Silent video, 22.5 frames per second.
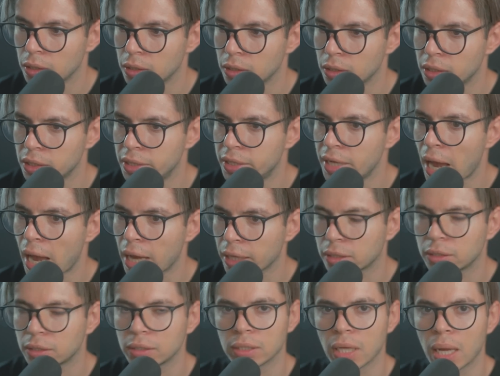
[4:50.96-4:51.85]

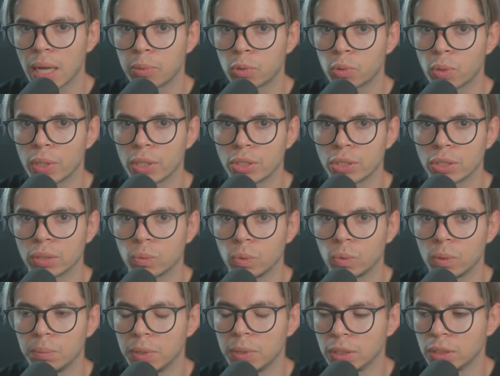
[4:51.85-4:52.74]
That collaboration
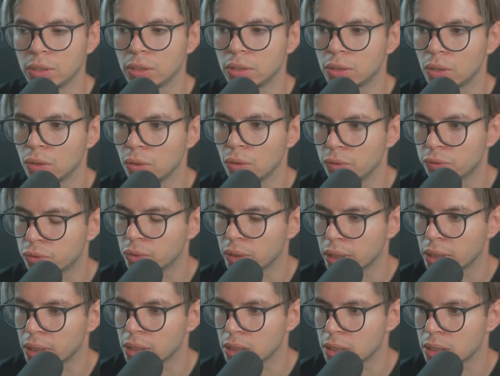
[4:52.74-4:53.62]
would be so
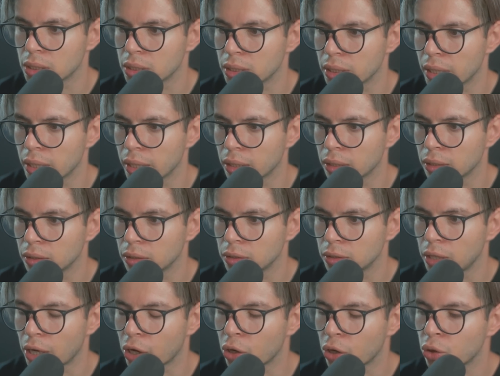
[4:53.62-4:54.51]
freaking sick.
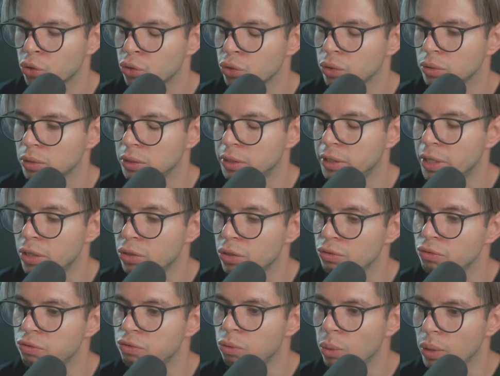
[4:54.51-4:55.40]
Like, their
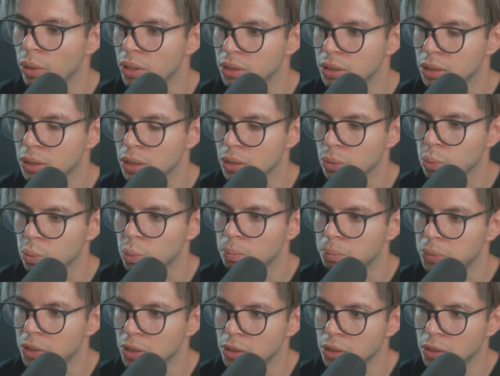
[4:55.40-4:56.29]
voices
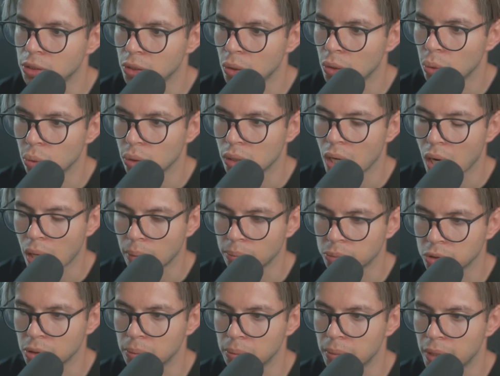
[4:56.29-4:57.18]
would be so
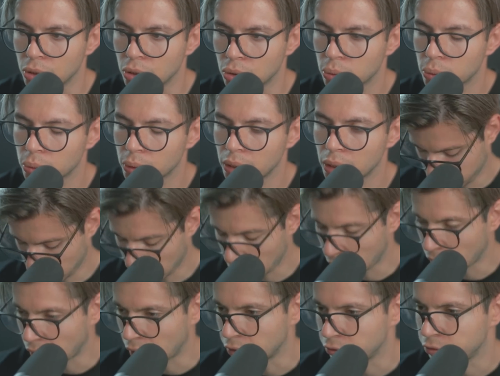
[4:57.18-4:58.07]
complimentary.
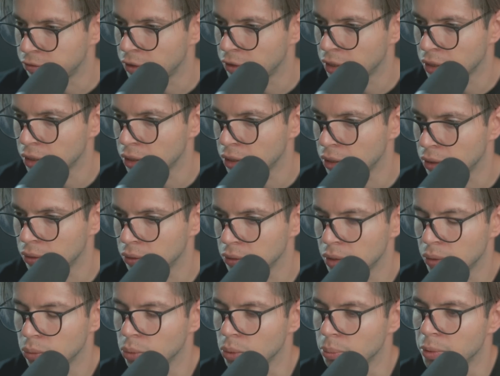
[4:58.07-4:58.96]
Ah, fucking hell.
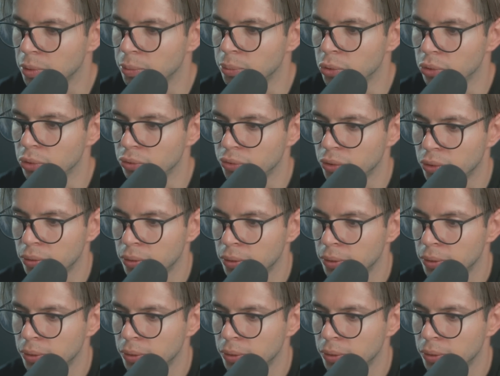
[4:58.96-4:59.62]
That would be beautiful.